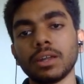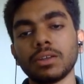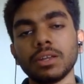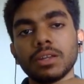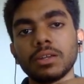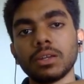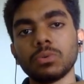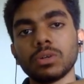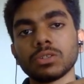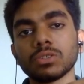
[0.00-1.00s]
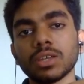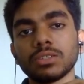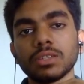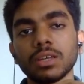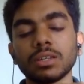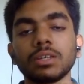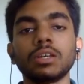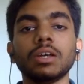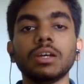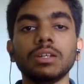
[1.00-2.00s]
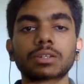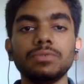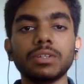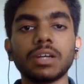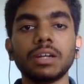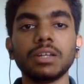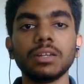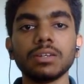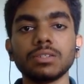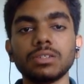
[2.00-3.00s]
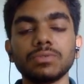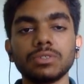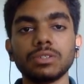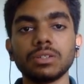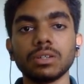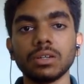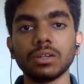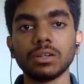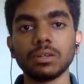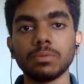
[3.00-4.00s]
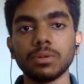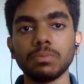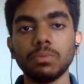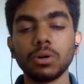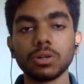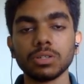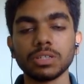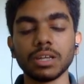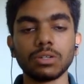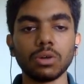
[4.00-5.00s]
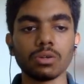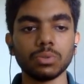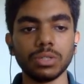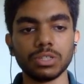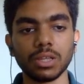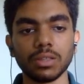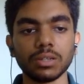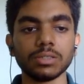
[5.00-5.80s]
create networks such that different containers in different pods can talk to each other.